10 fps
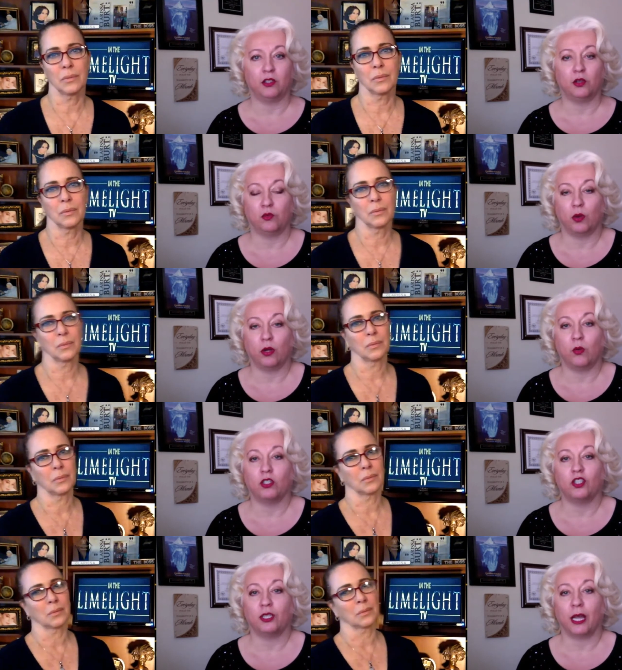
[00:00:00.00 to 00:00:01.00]
Speaker 1: the one
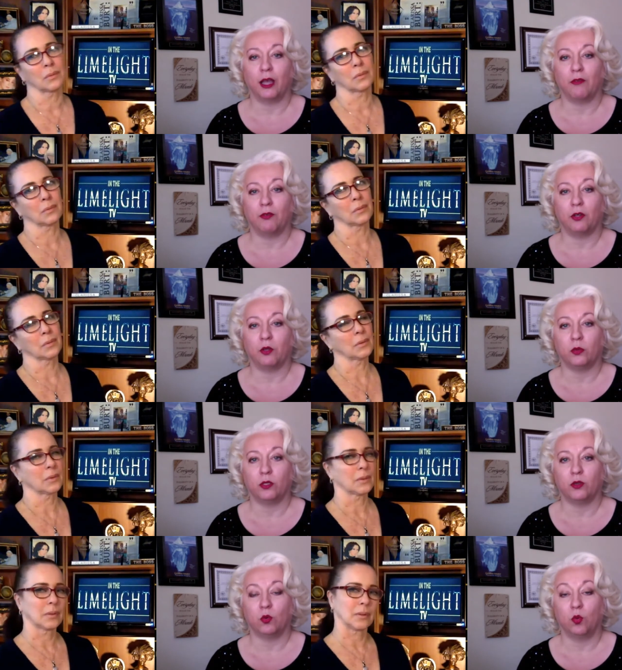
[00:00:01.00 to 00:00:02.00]
question I have for you
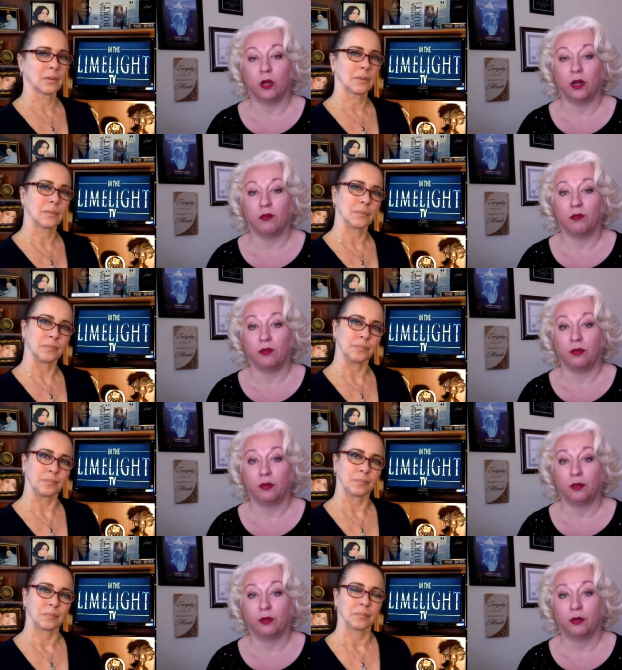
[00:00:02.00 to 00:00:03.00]
is, what if?
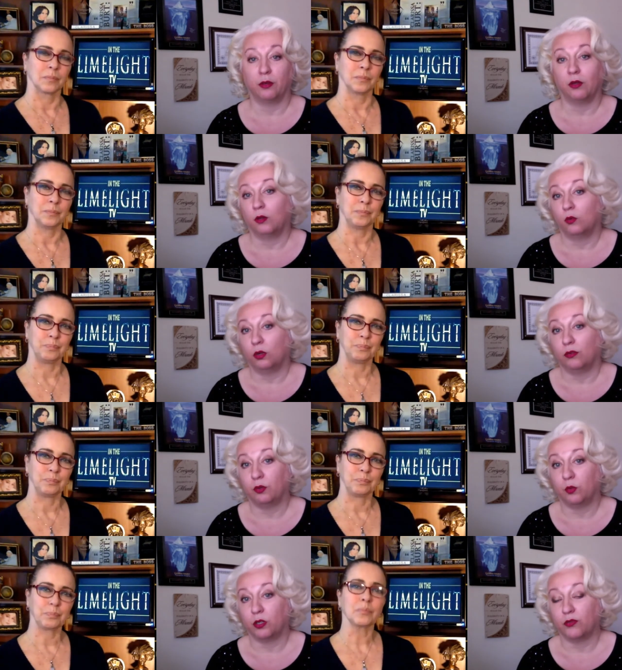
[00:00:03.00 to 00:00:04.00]
What if
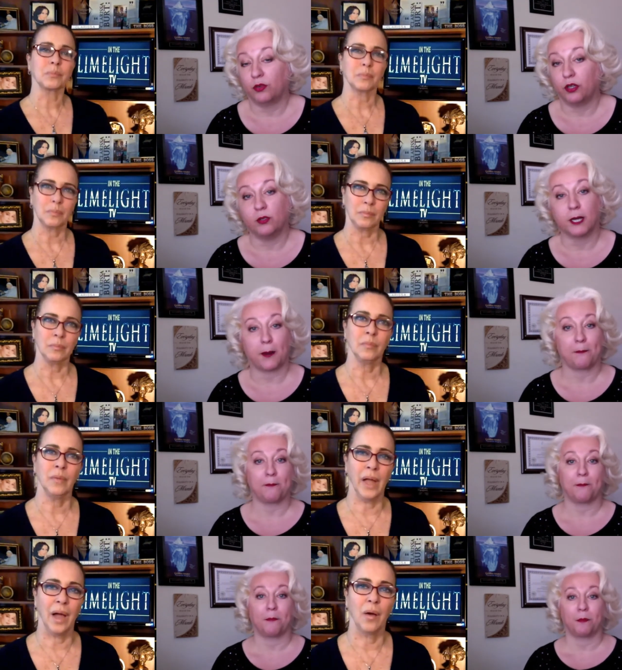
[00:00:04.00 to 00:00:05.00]
it works for you?
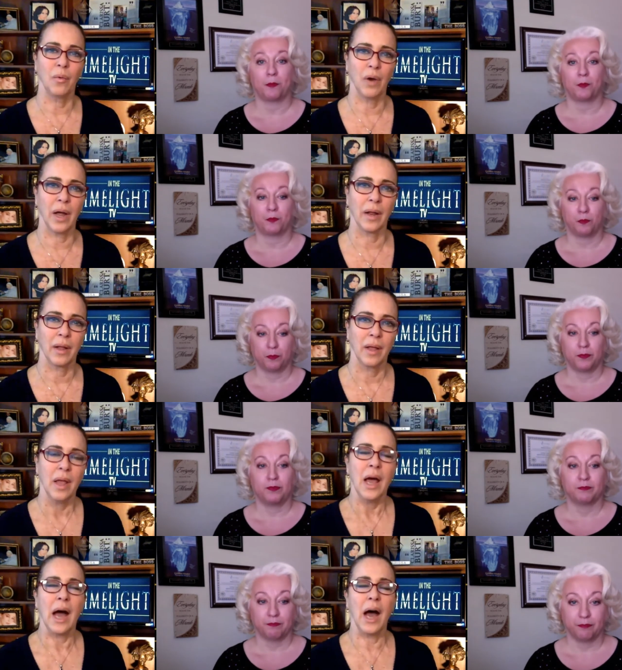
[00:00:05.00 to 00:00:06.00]
Right.
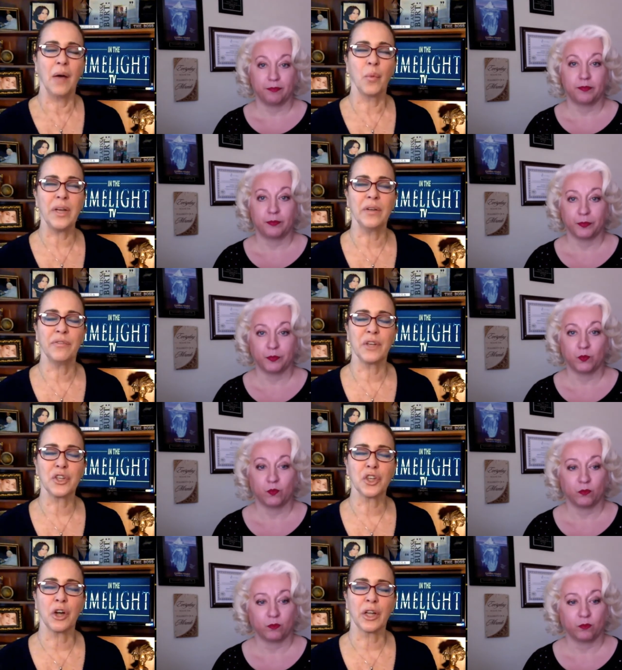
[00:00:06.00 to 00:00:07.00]
Speaker 2: Uh, we didn't
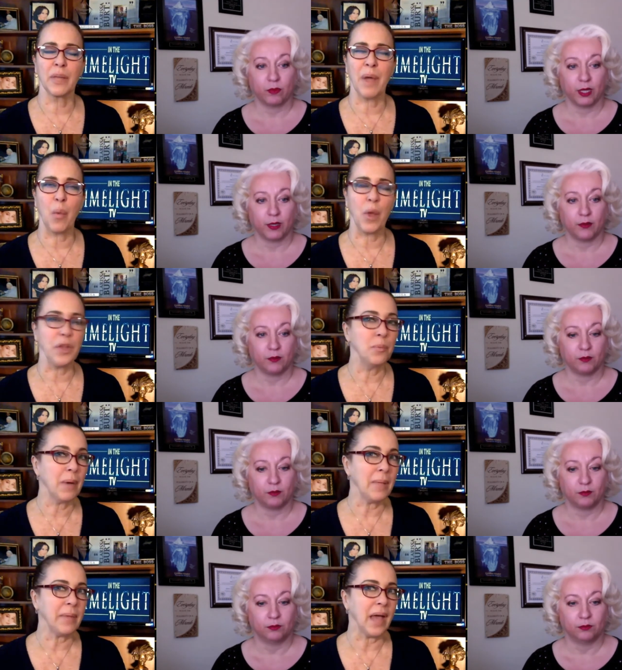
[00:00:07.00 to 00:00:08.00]
finish talking about when you
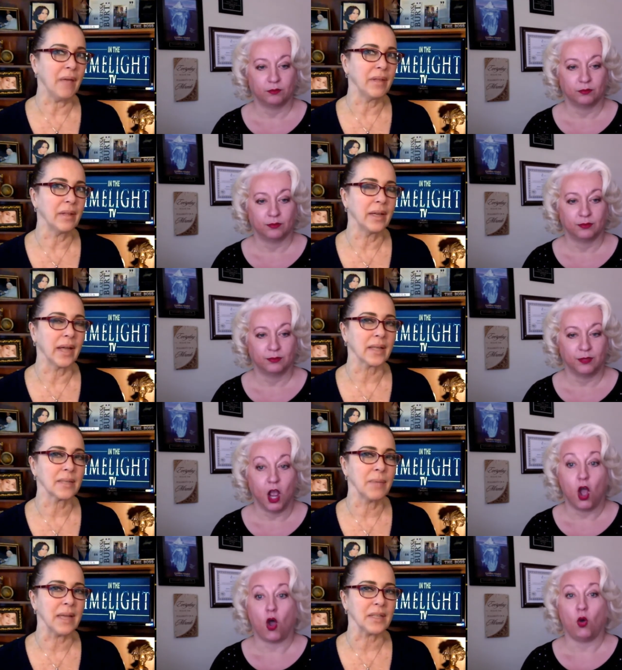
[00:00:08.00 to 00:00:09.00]
might be having the
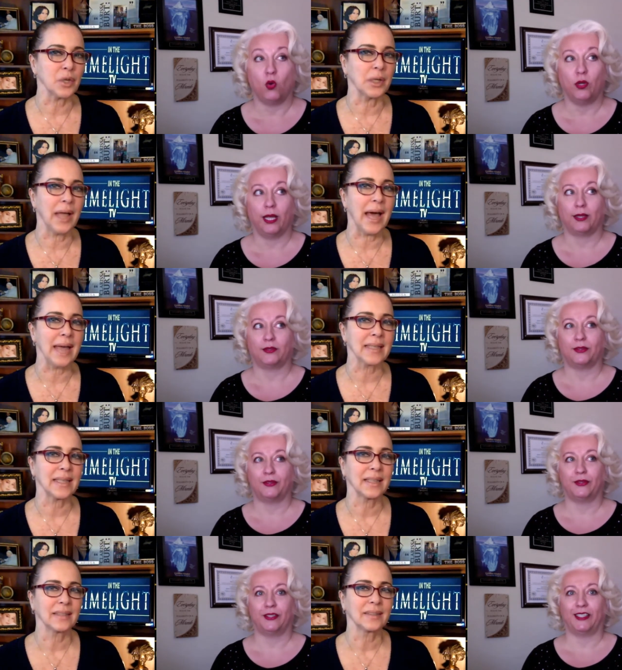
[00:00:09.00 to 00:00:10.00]
next master. Oh,
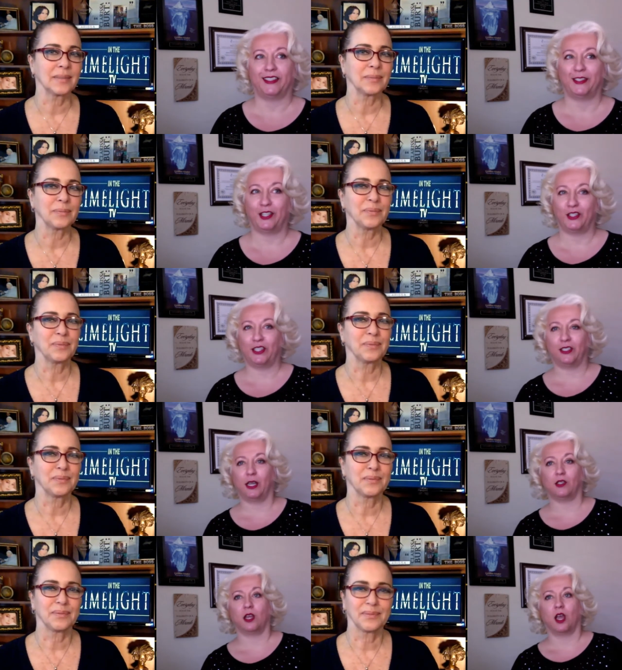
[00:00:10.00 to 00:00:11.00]
Speaker 1: yes, yes, yes, yes, yes, yes.